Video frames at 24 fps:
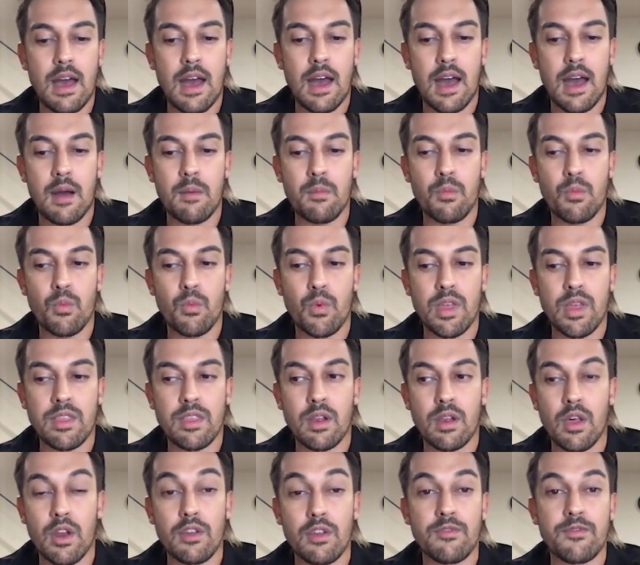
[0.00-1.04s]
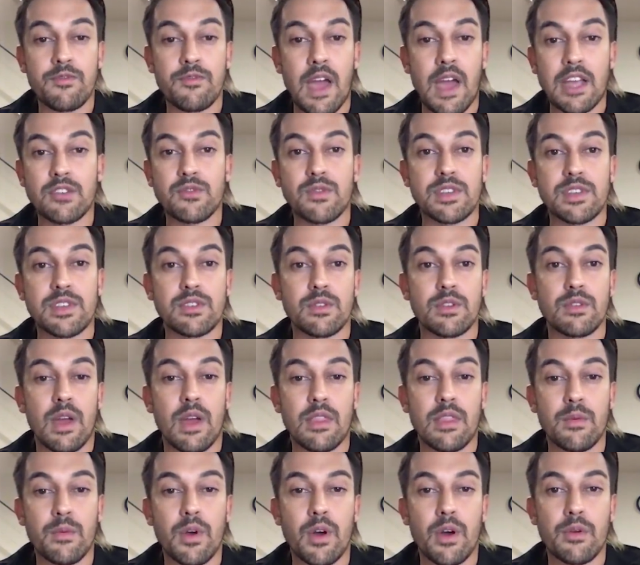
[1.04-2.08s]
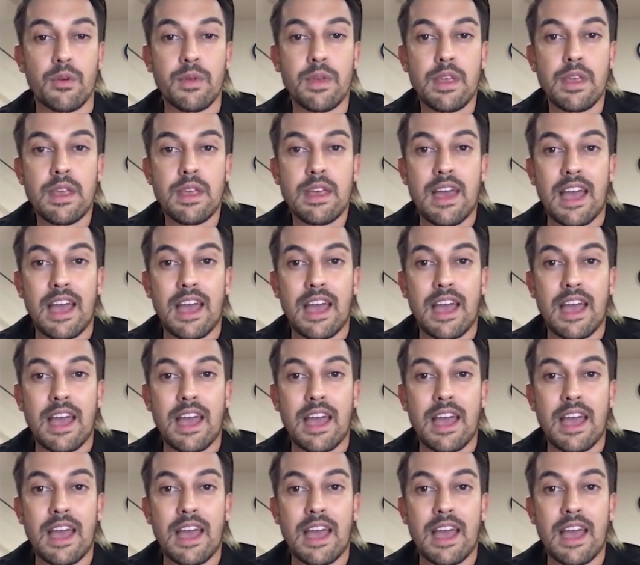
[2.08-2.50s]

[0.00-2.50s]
um, with a lot of factories all around the world.